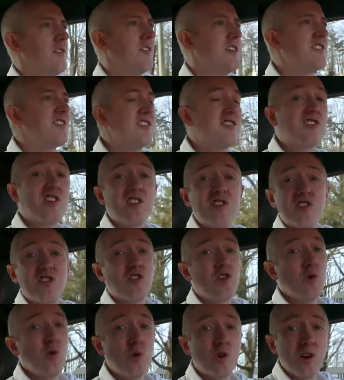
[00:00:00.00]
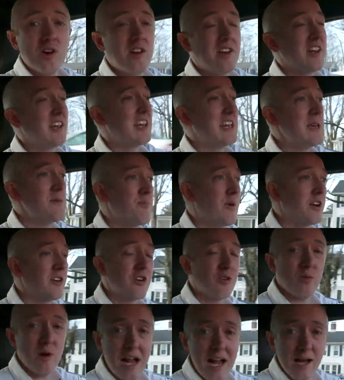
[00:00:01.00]
This is just too good to keep
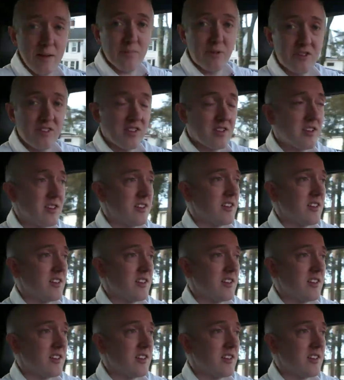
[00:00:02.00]
under wraps.